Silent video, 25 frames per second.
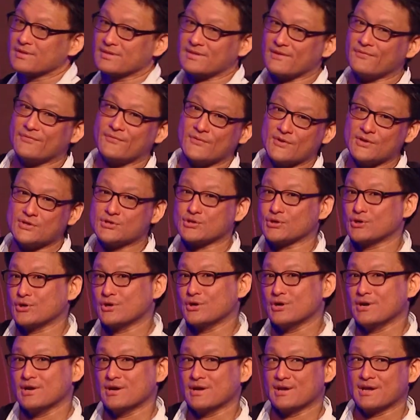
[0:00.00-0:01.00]
the
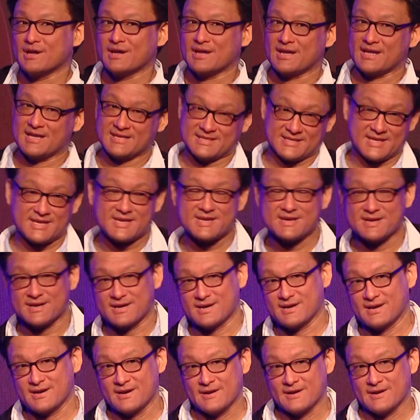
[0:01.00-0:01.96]
future is here.